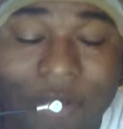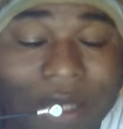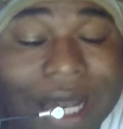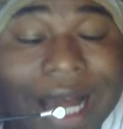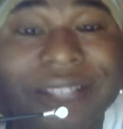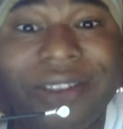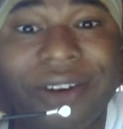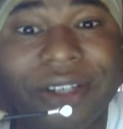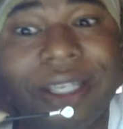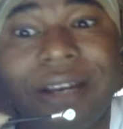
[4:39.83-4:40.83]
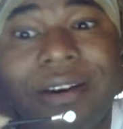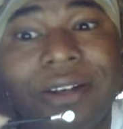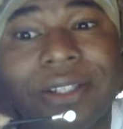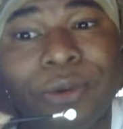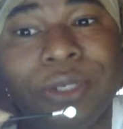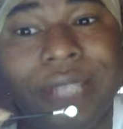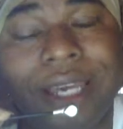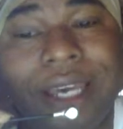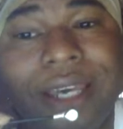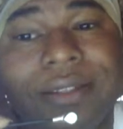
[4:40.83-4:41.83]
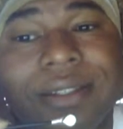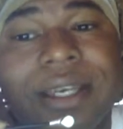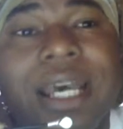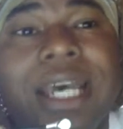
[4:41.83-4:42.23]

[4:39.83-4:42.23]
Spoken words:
for the last 30 or so decades.